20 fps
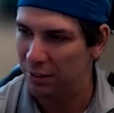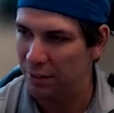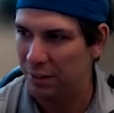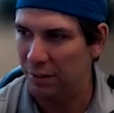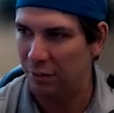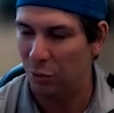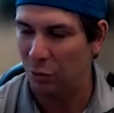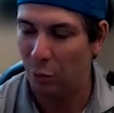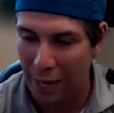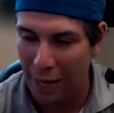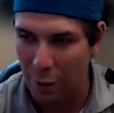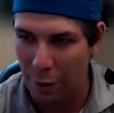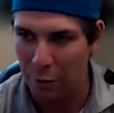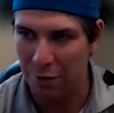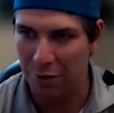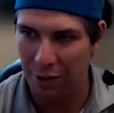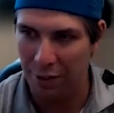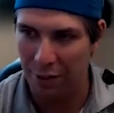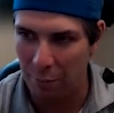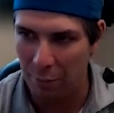is the way I
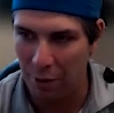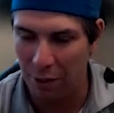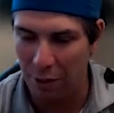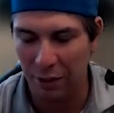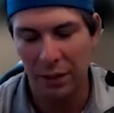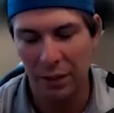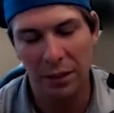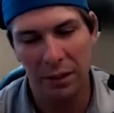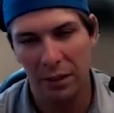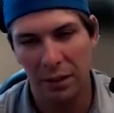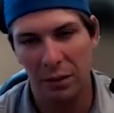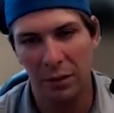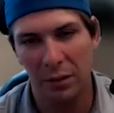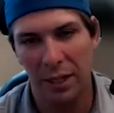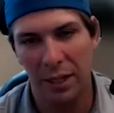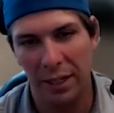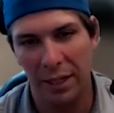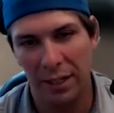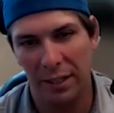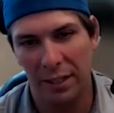would think about it.
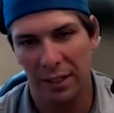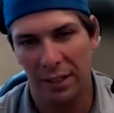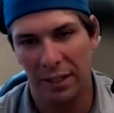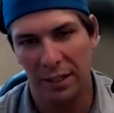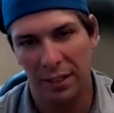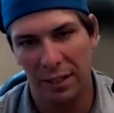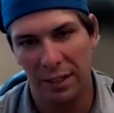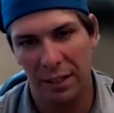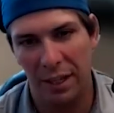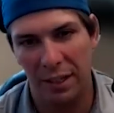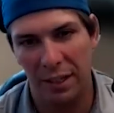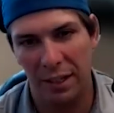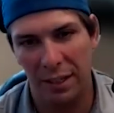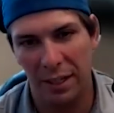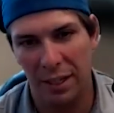Okay. Yep. And